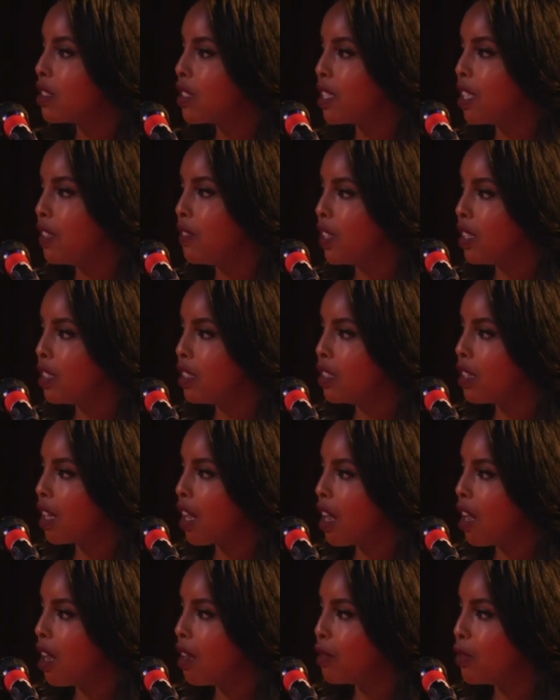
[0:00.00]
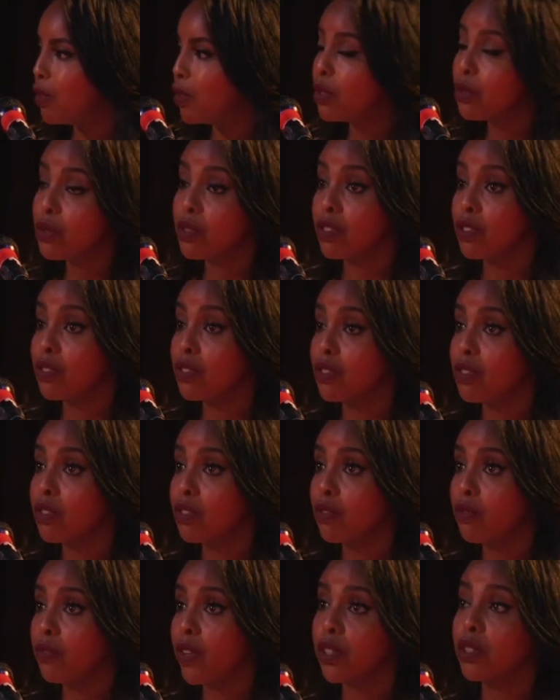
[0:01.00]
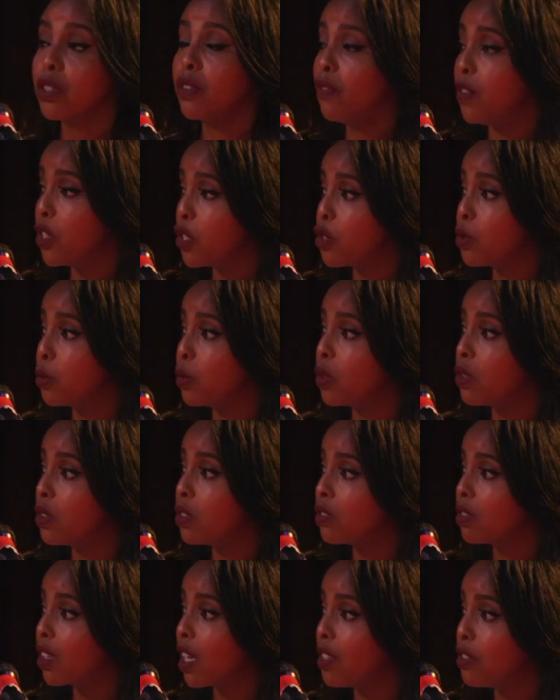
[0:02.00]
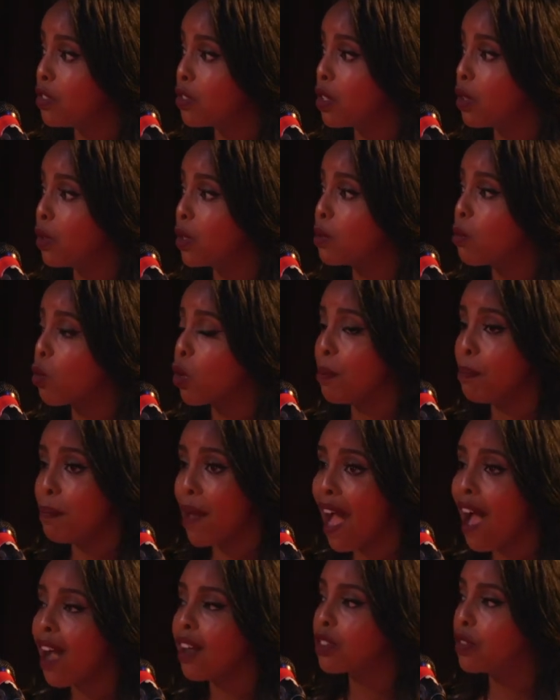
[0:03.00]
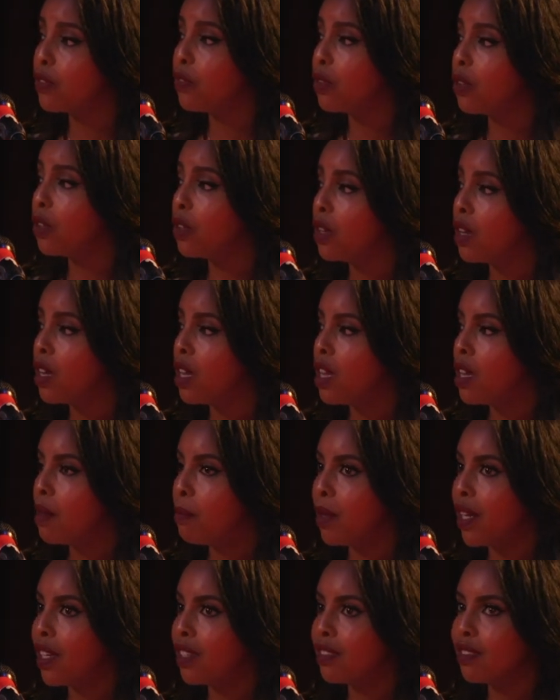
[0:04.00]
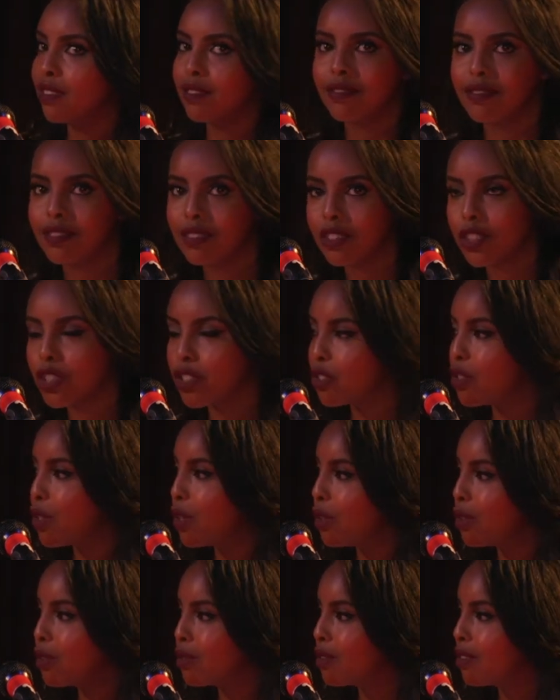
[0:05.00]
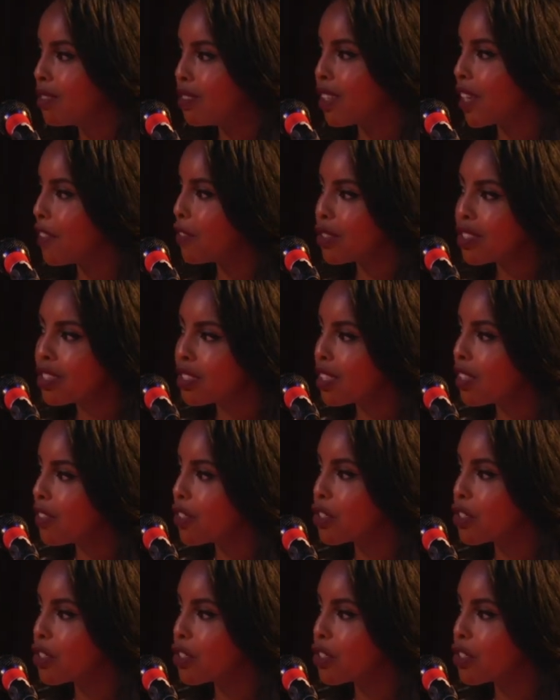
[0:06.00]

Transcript: TV news is very visual, and so it's more impactful, but there's no diversity.